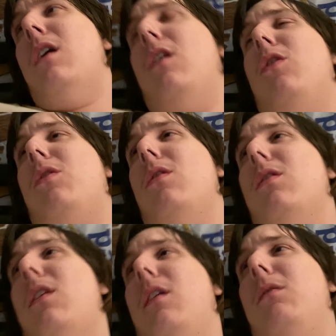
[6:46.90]
I just,
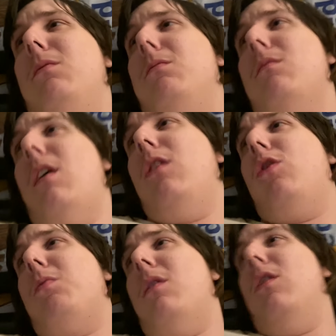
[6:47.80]
like, I
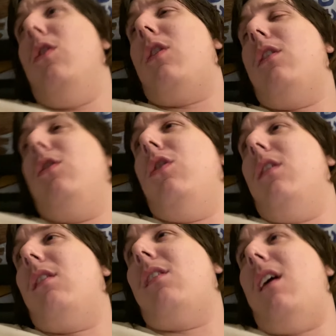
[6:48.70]
just want to look to
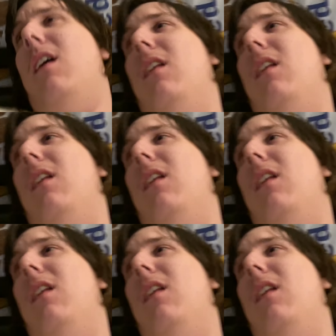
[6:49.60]
the side